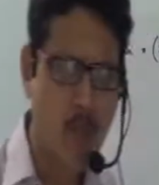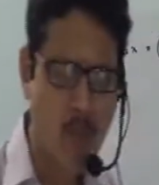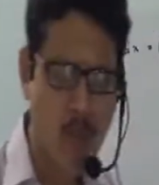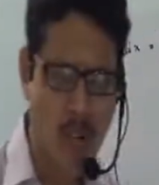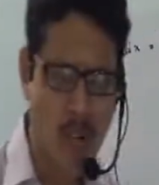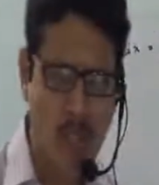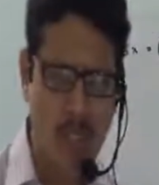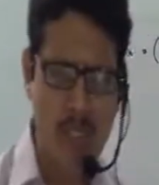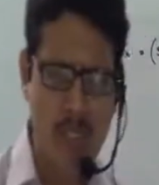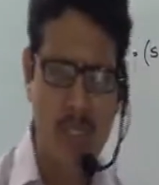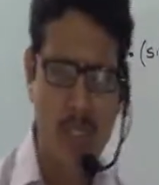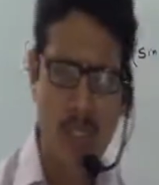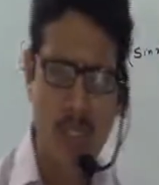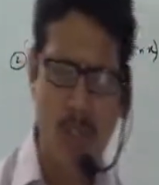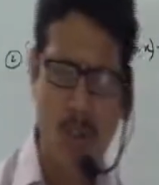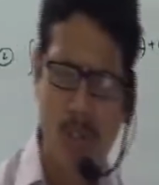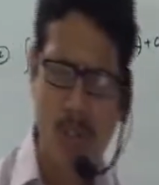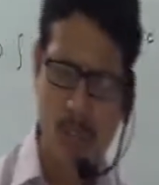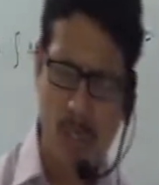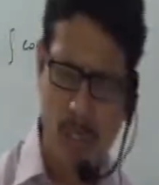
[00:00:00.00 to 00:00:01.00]
Velocity
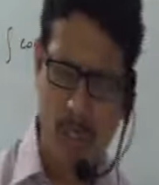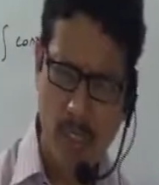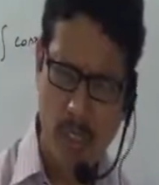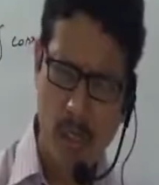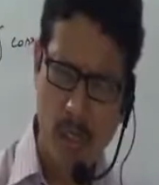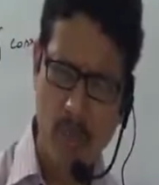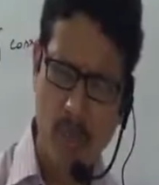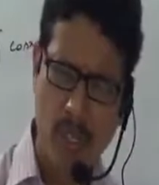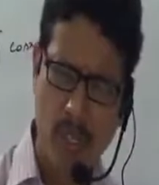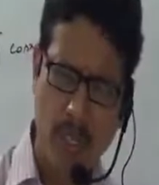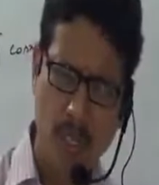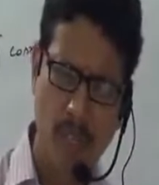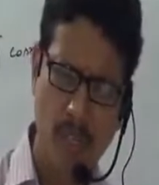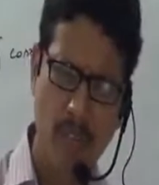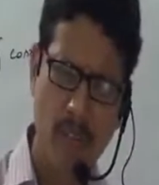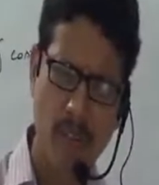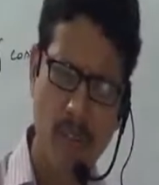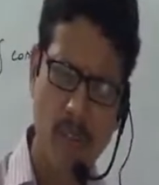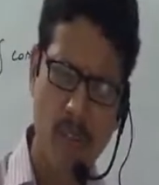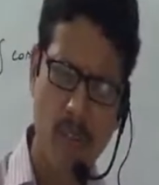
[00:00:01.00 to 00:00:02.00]
constant
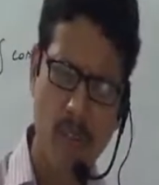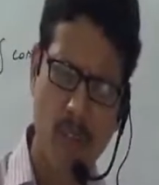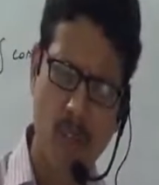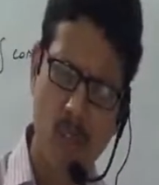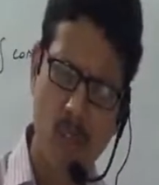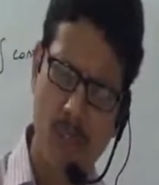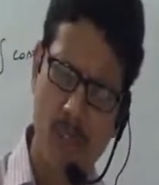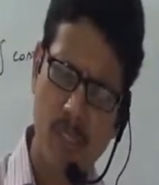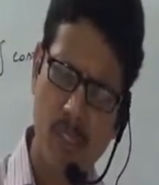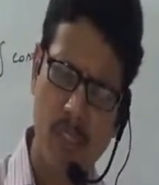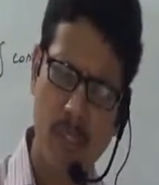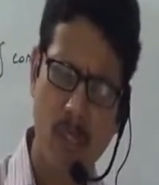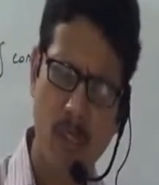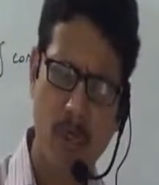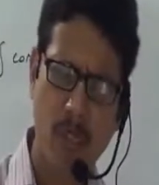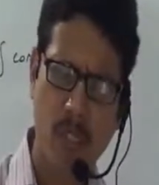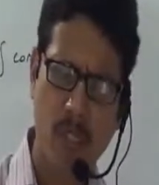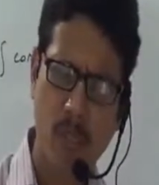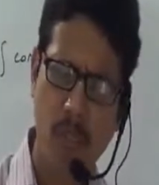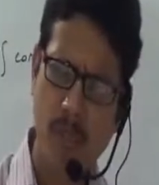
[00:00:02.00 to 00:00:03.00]
unte, velocity
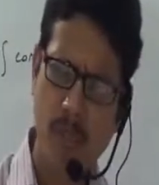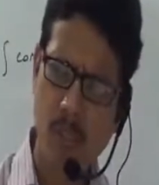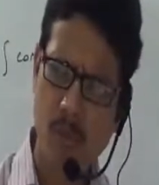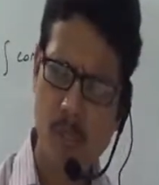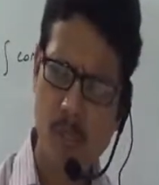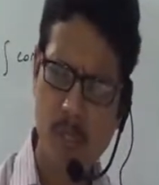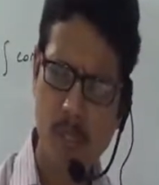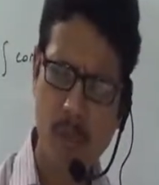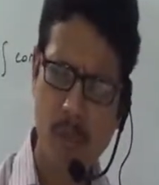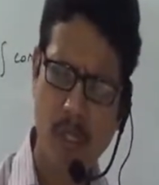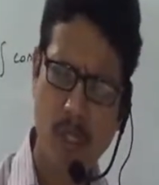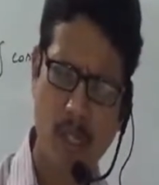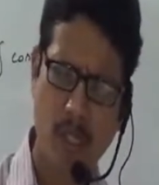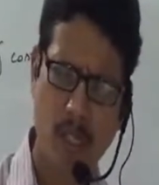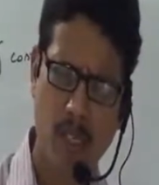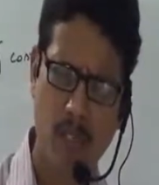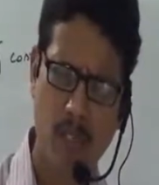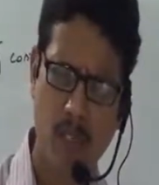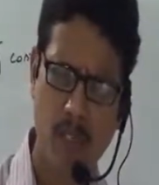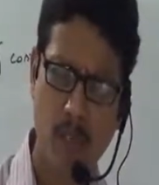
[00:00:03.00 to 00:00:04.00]
into time displacement and
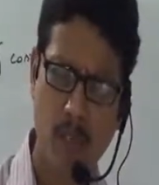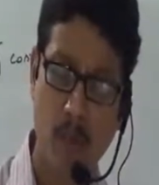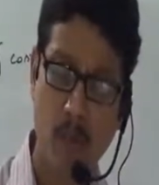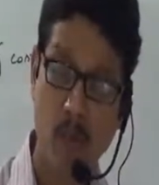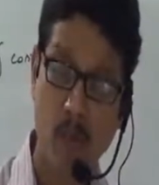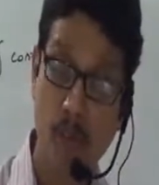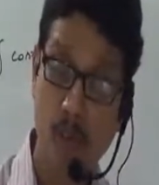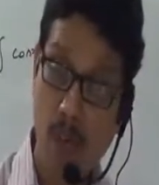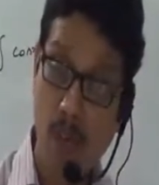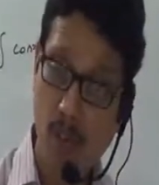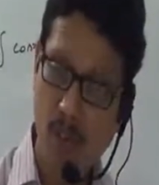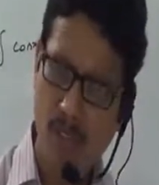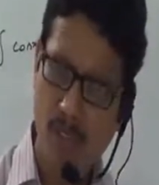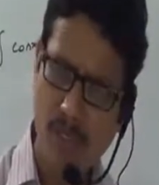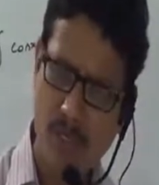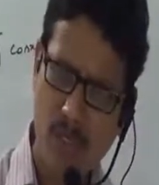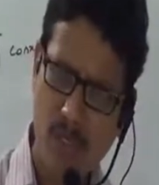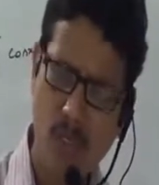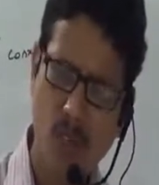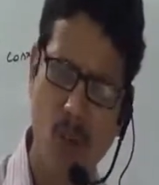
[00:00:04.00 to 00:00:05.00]
rasecha. If
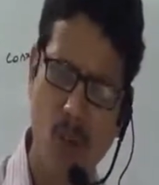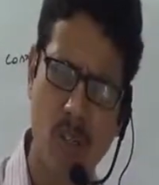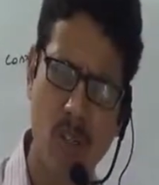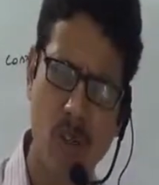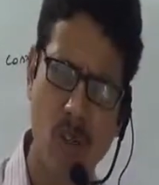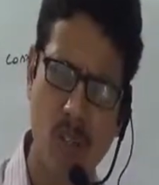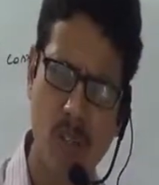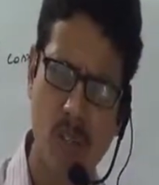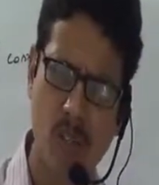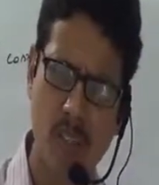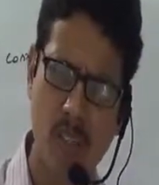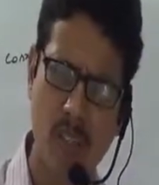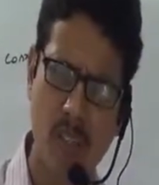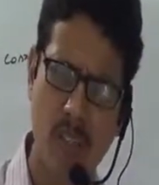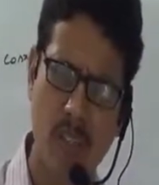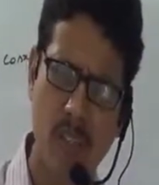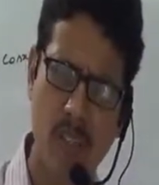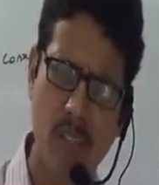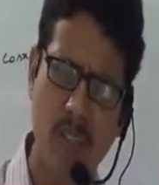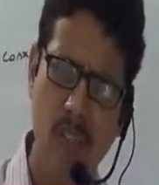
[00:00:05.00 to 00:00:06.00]
velocity is not
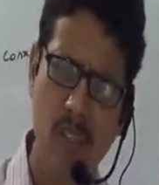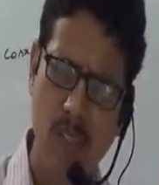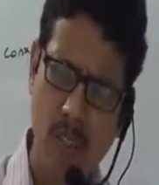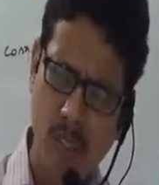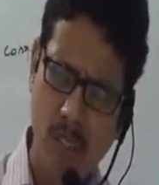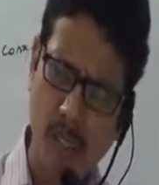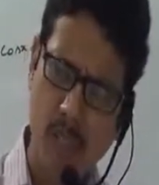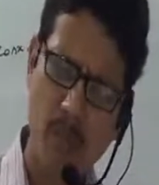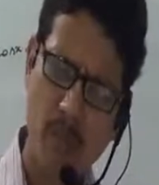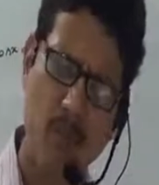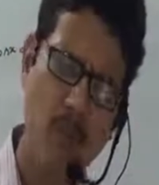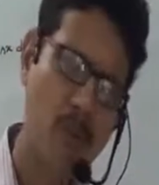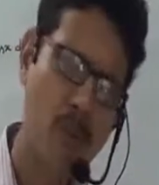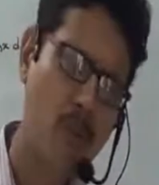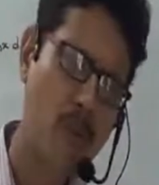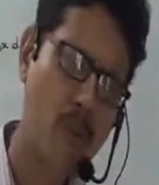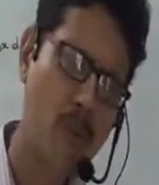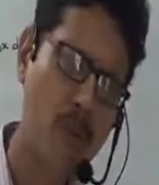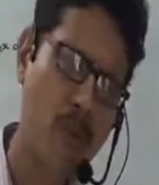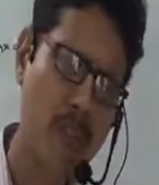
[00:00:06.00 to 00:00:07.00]
constant, then you have
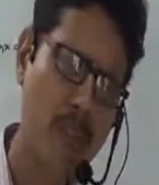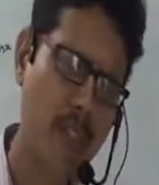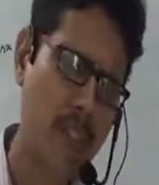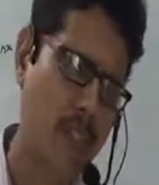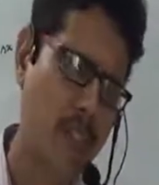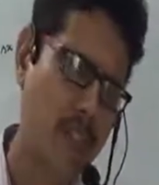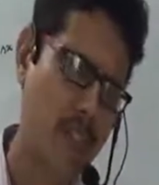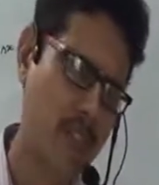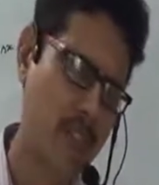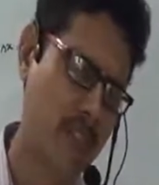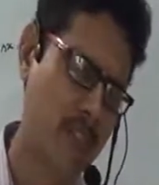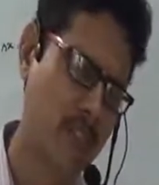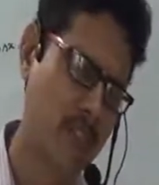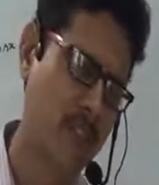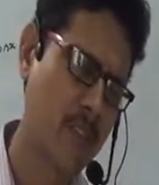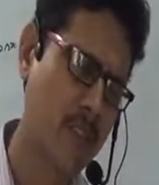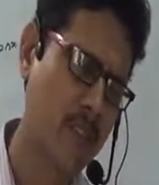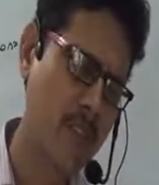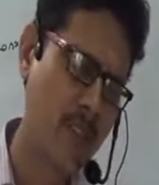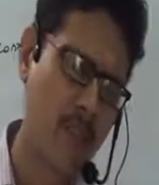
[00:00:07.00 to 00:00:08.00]
to go for integration
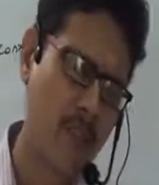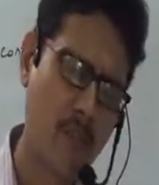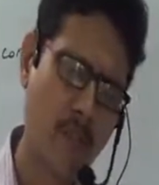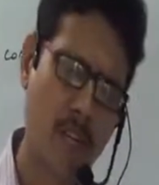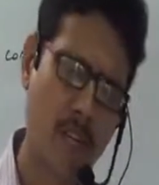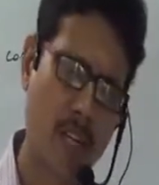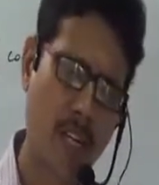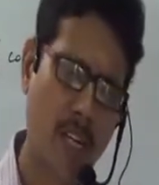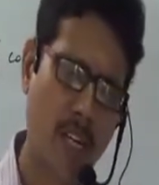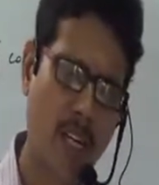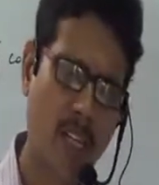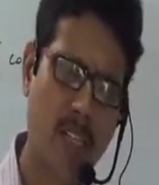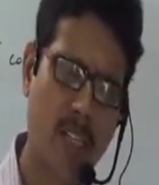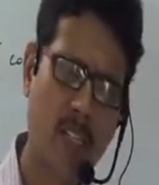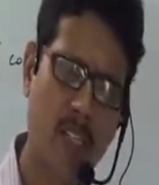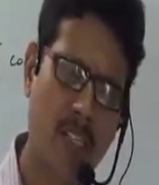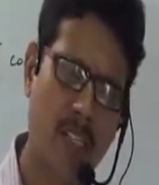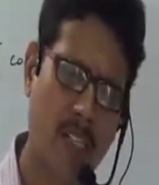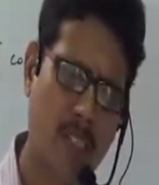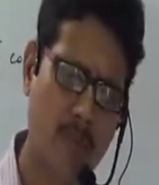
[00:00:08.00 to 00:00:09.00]
for
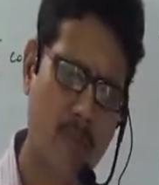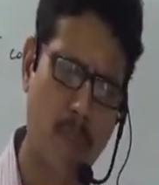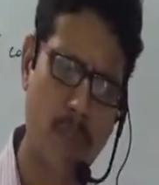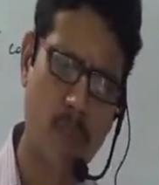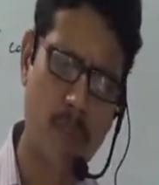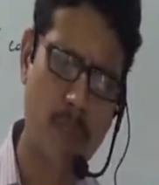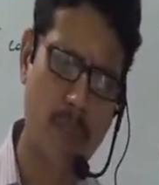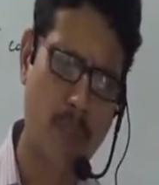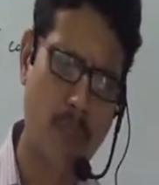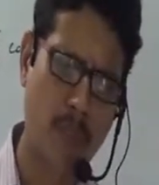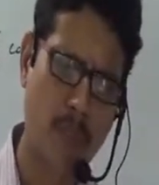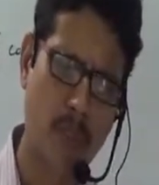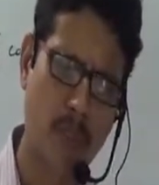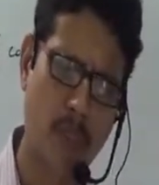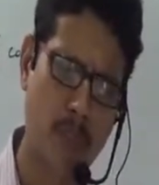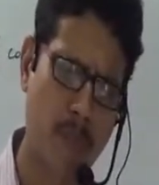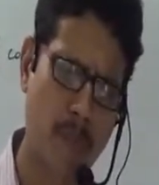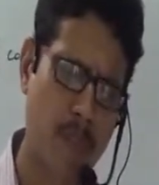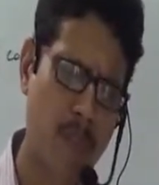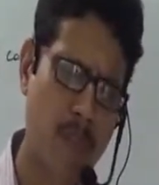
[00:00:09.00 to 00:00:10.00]
calculating displacement.
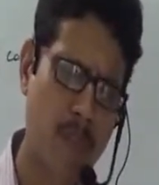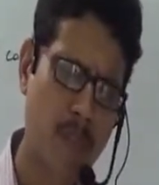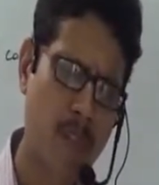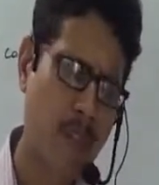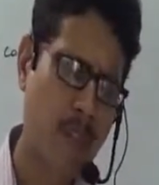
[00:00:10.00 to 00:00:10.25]
Okay.